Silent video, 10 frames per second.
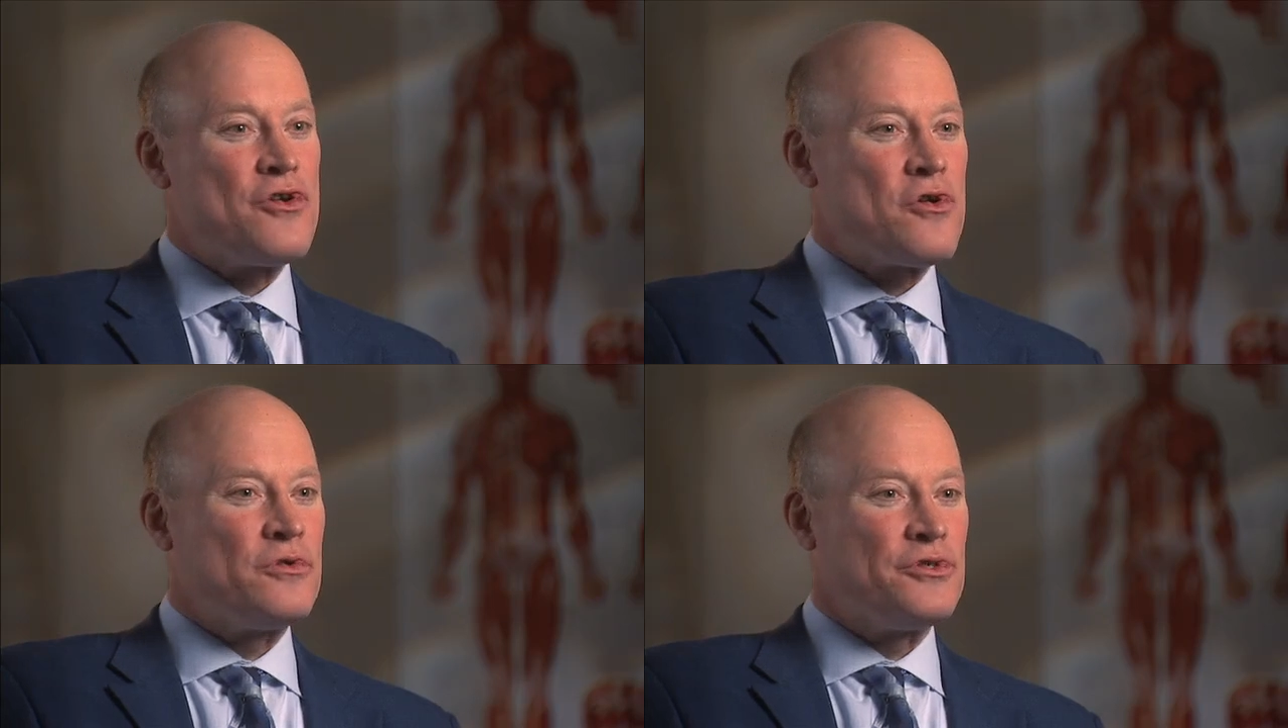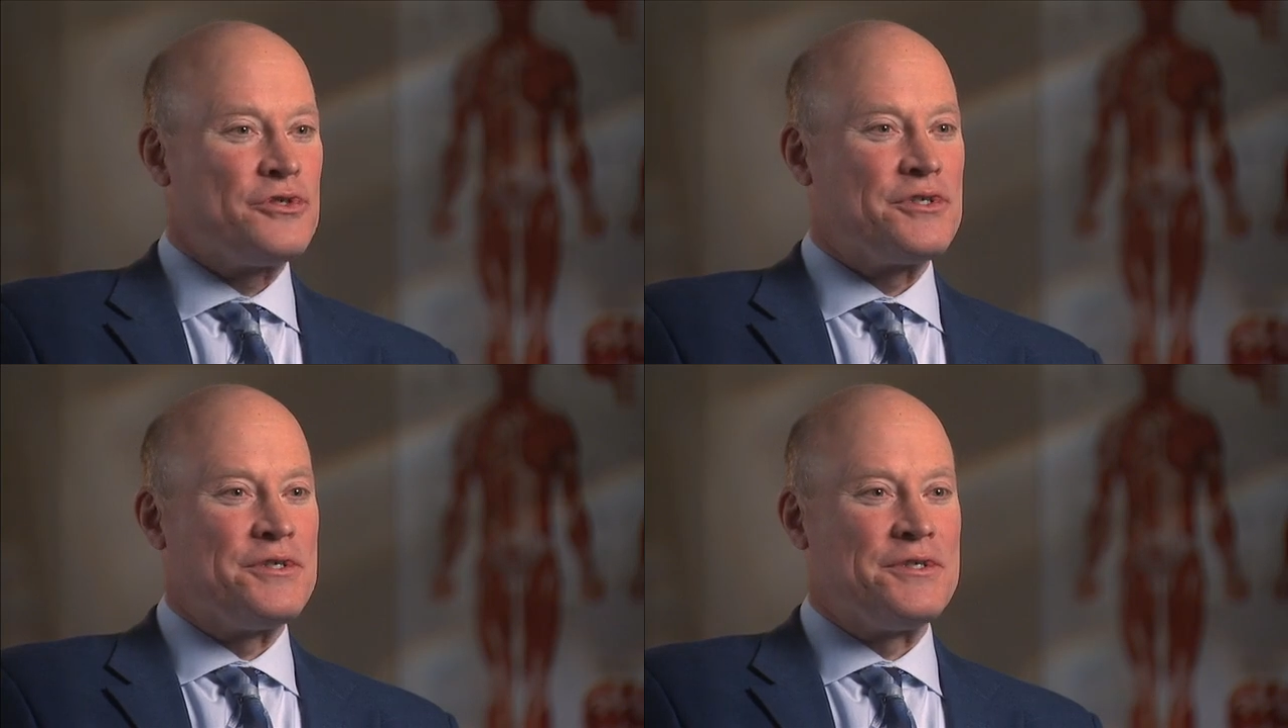and
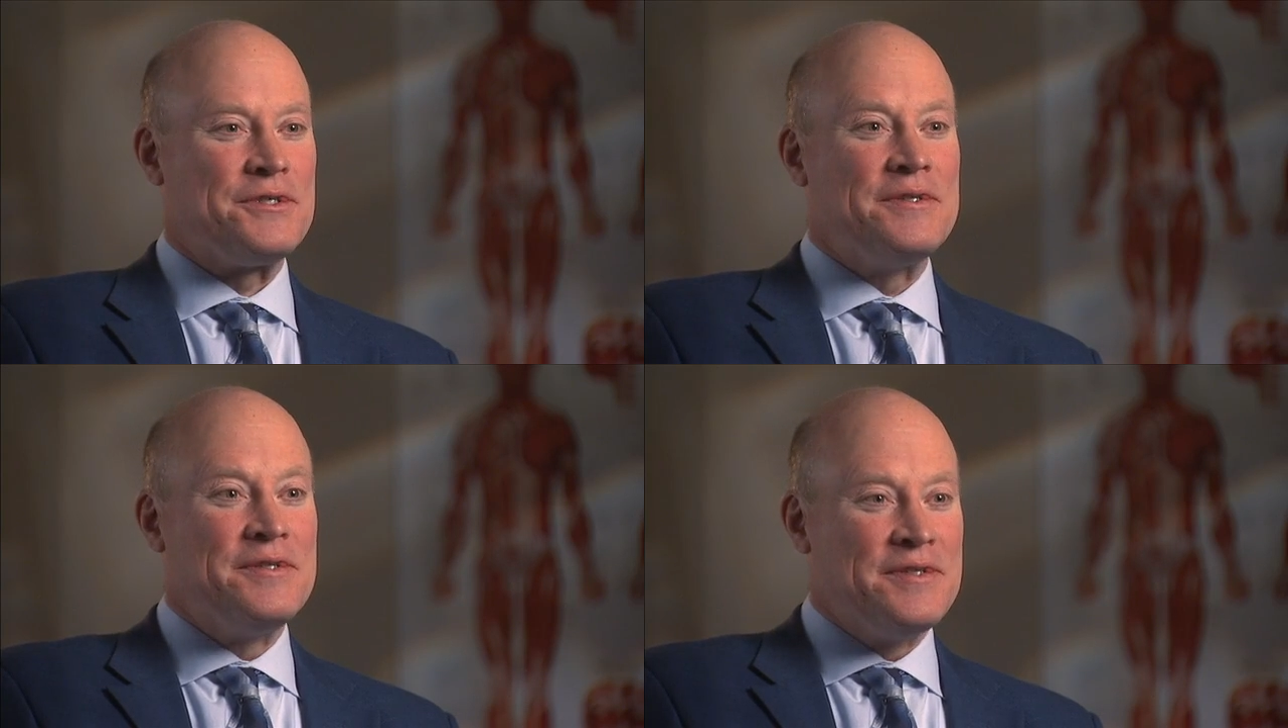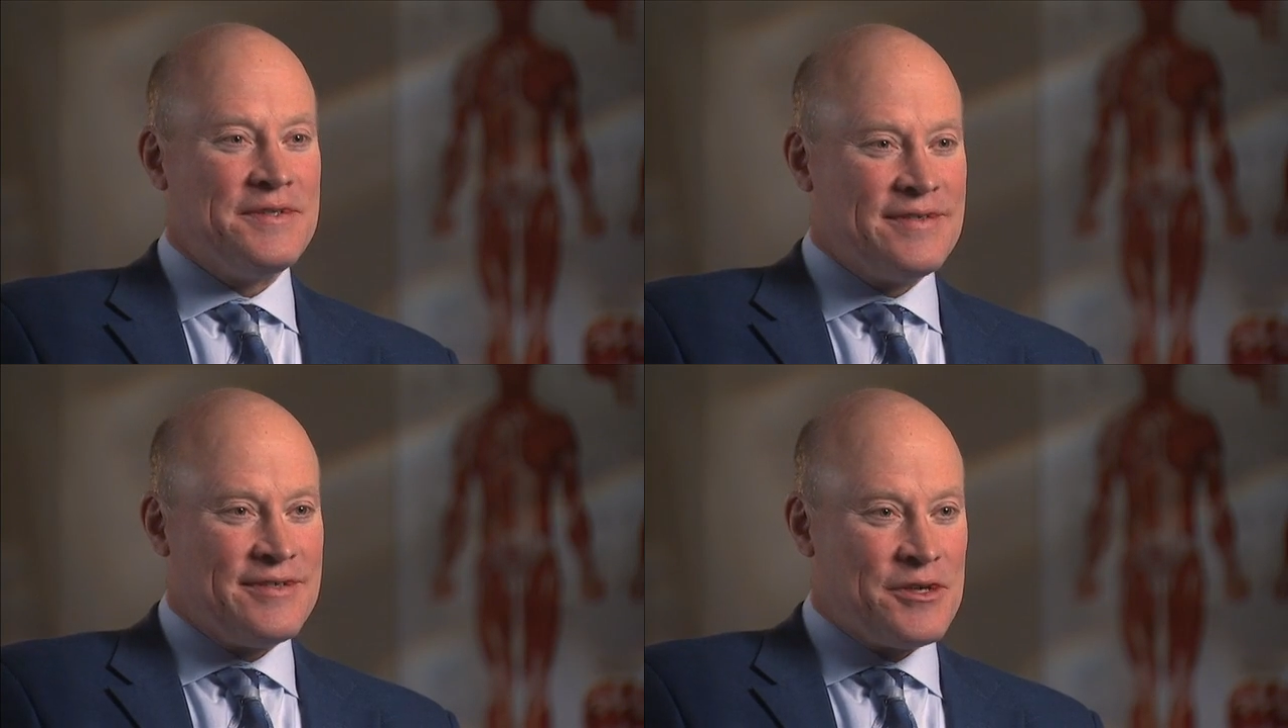neurosurgical
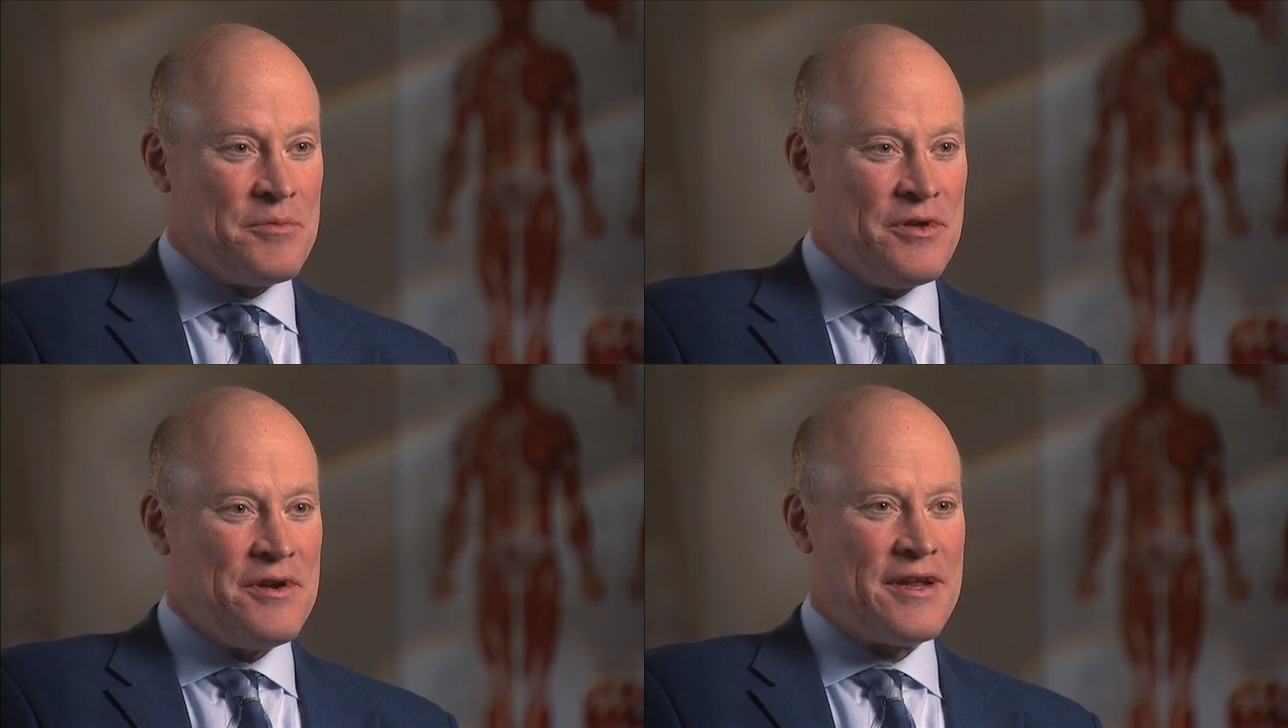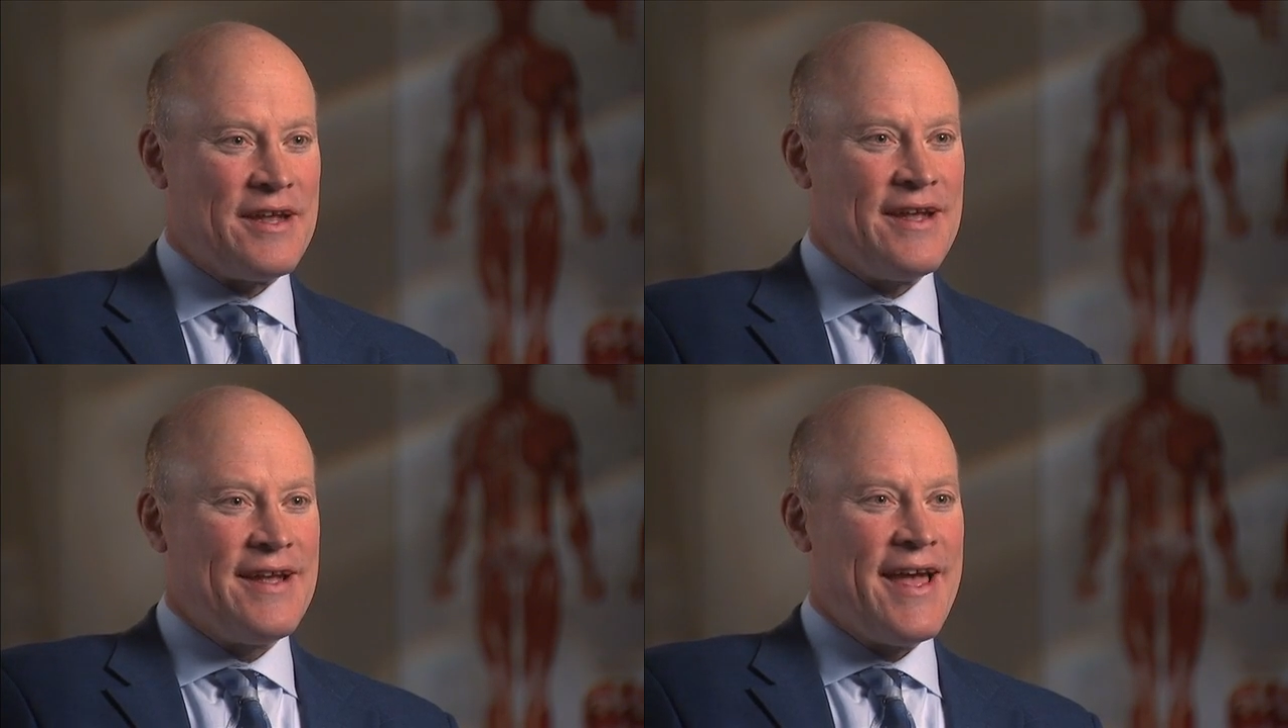
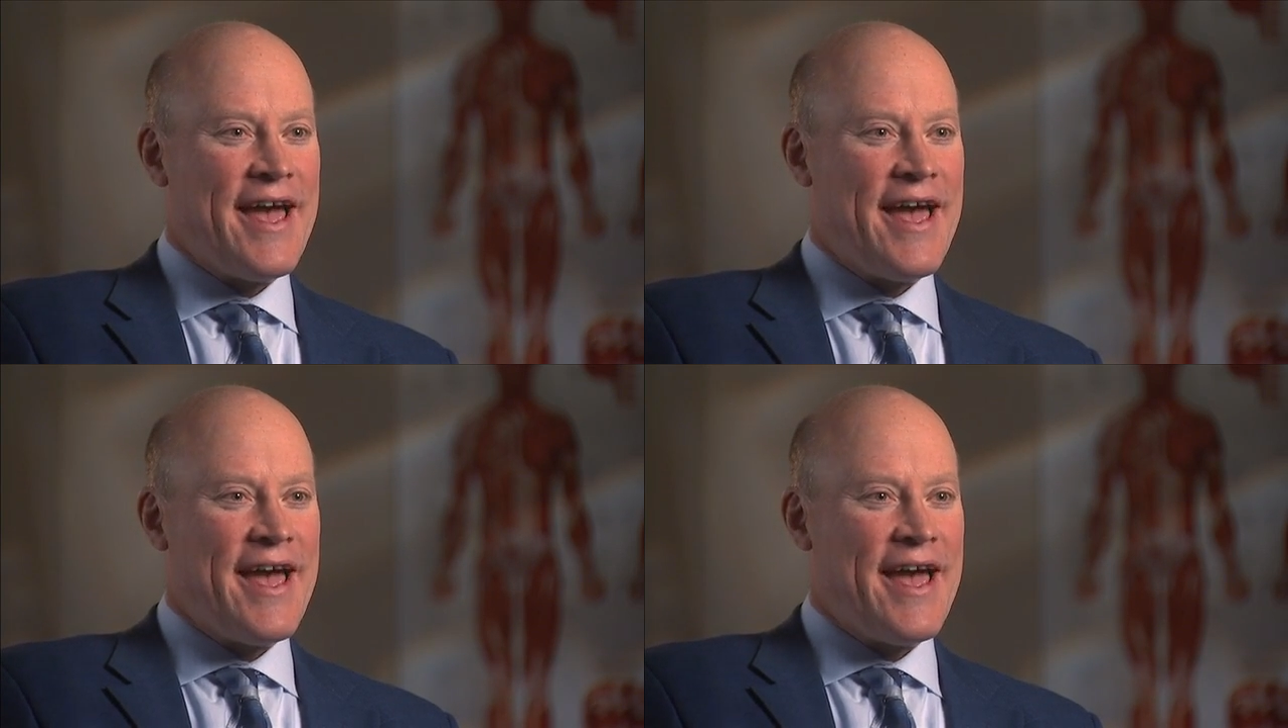community